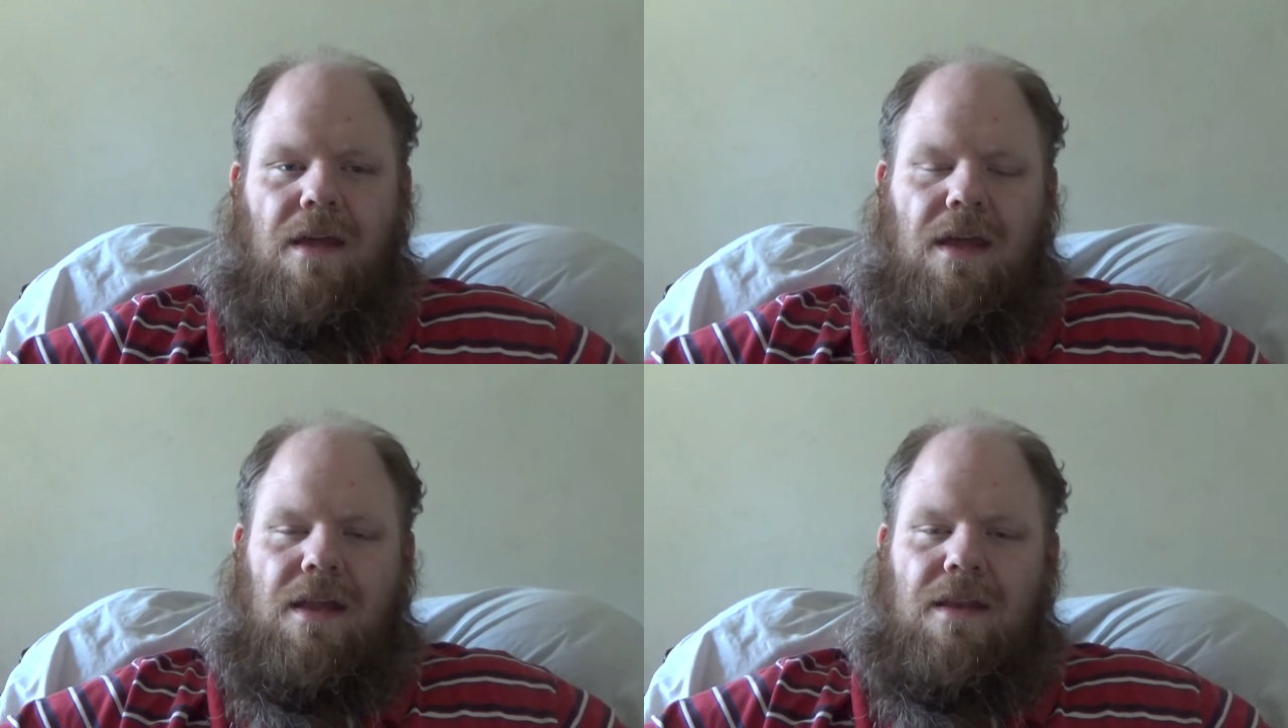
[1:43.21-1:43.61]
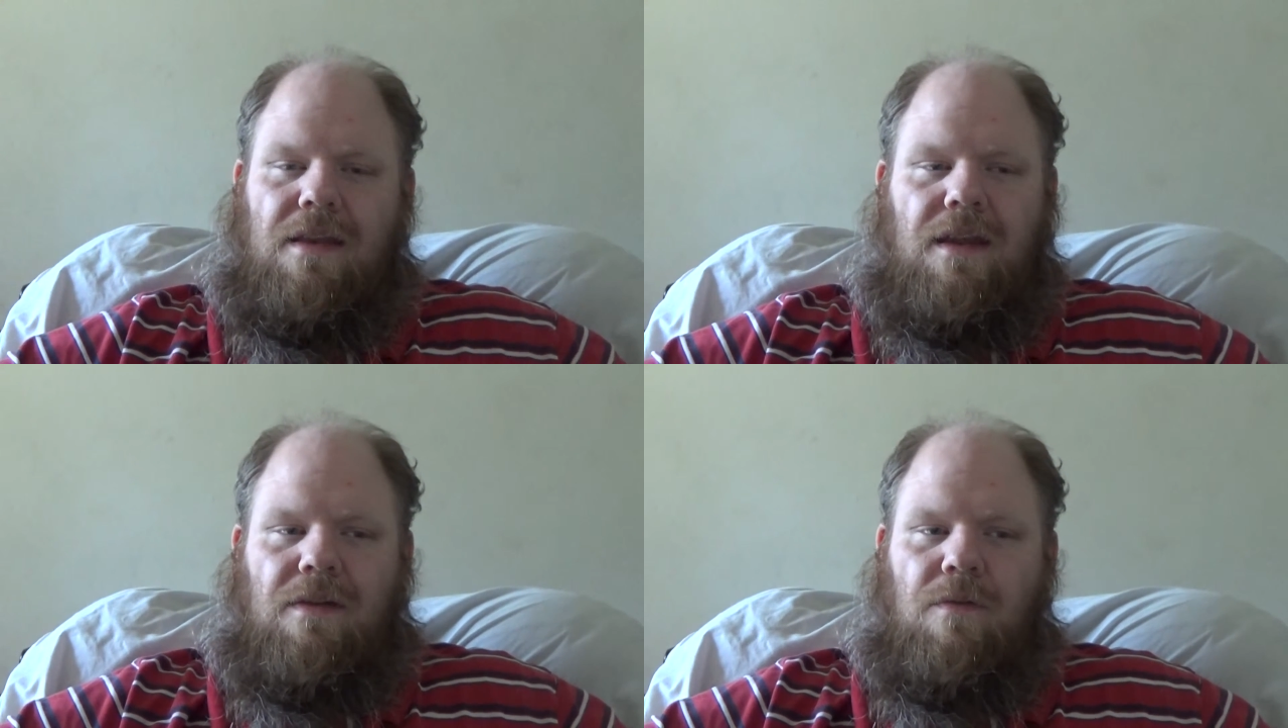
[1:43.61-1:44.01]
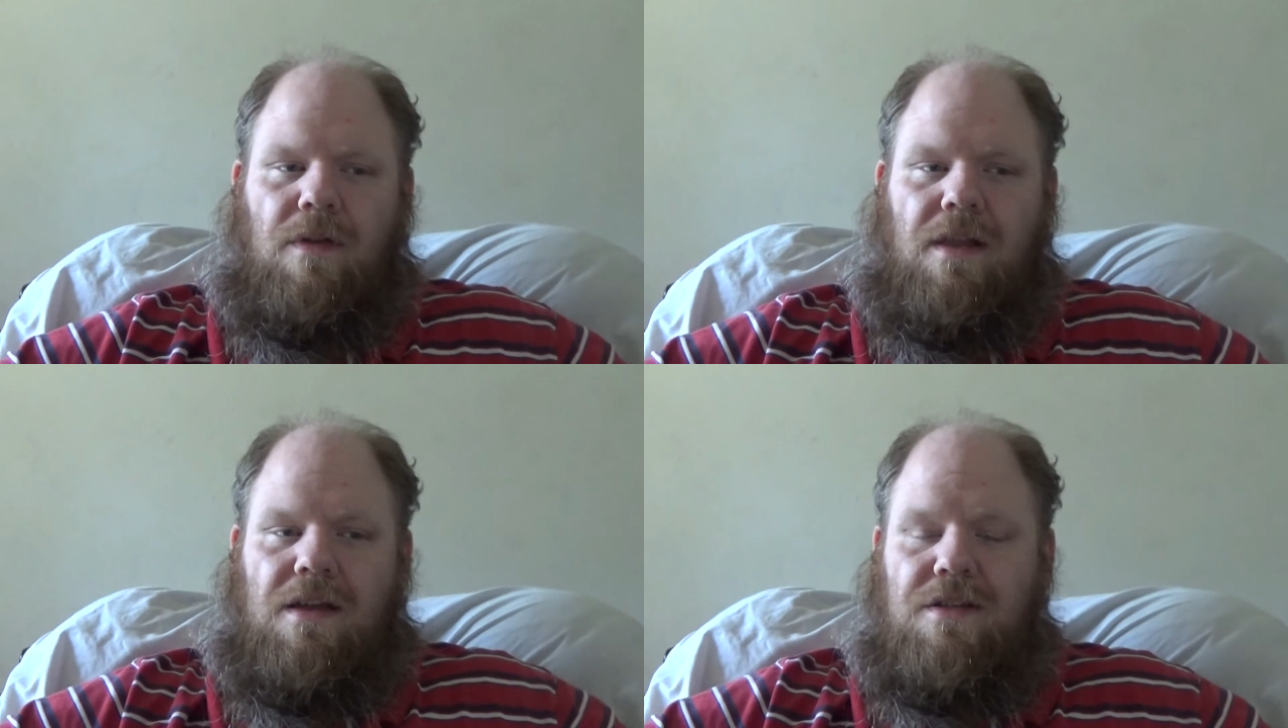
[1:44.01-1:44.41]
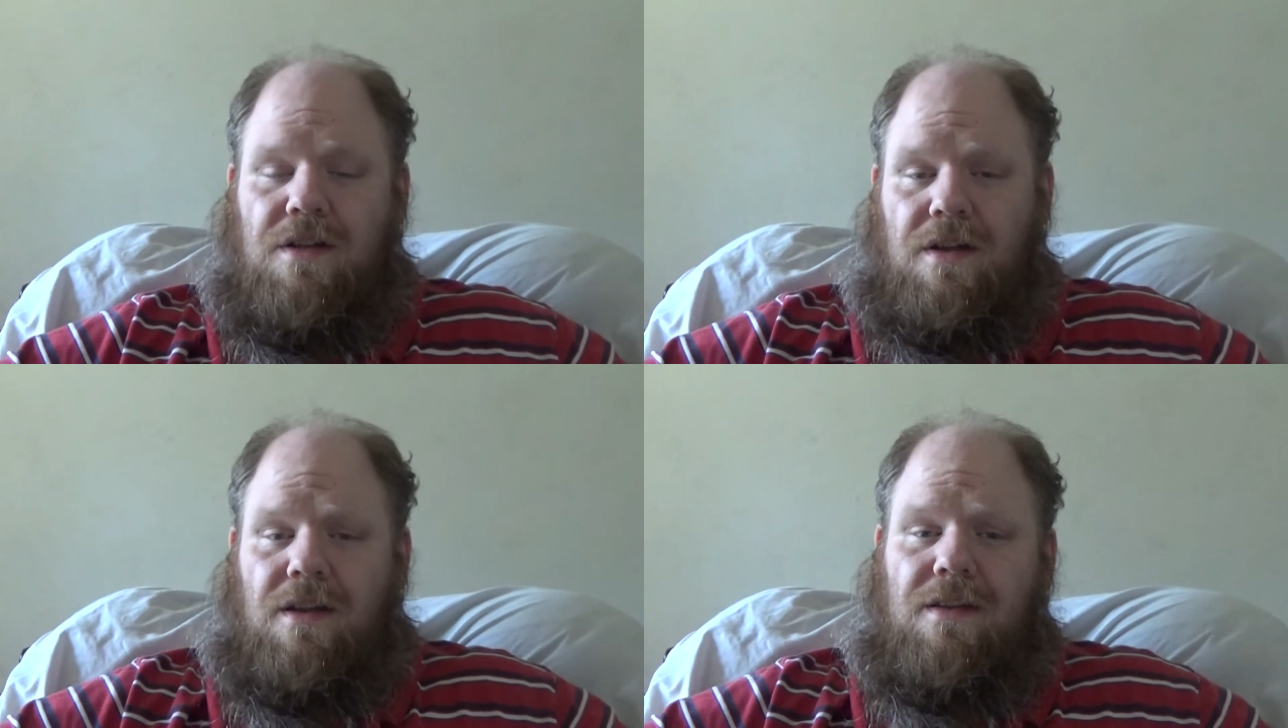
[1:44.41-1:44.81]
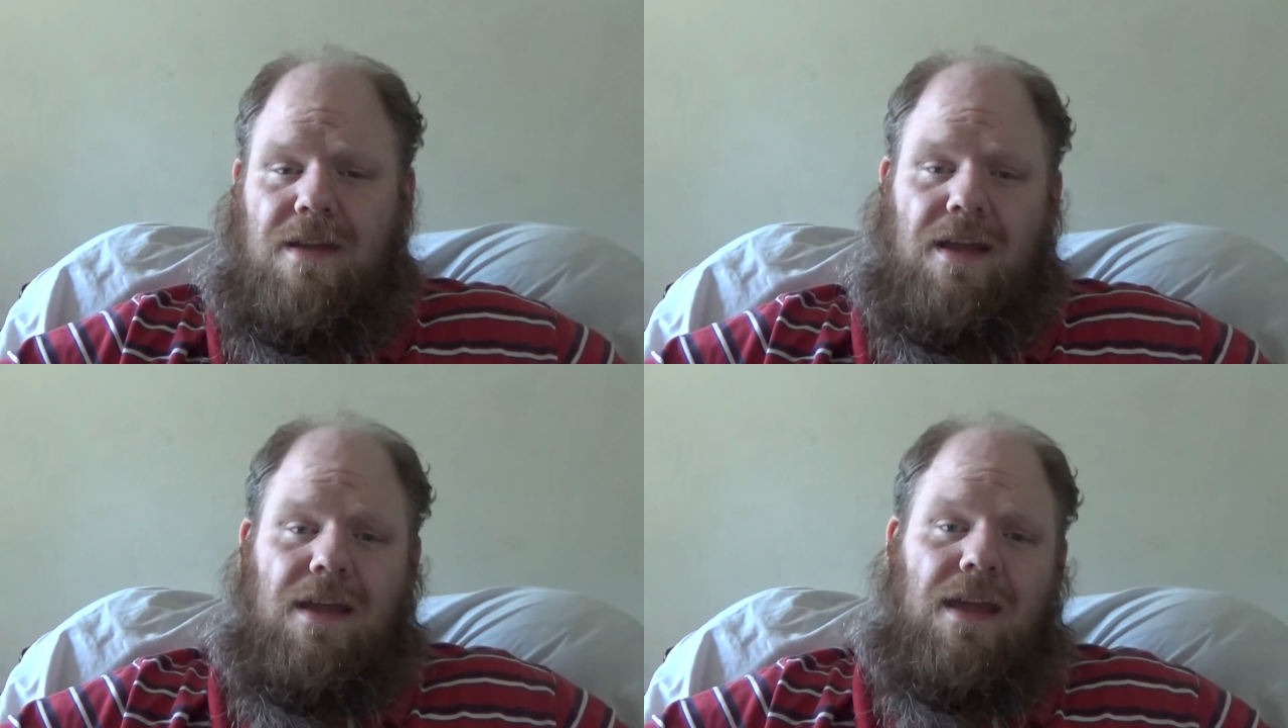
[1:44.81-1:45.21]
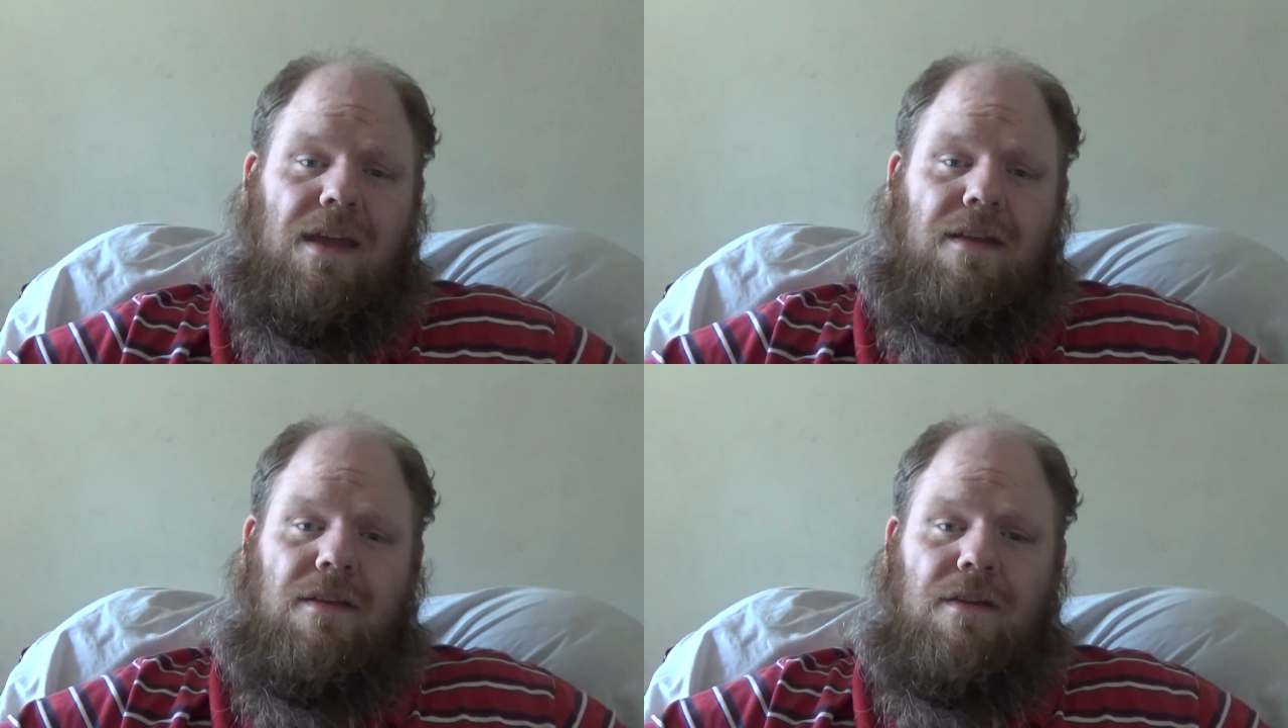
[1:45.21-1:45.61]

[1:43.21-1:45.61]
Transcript: and realize you're going to take a hit.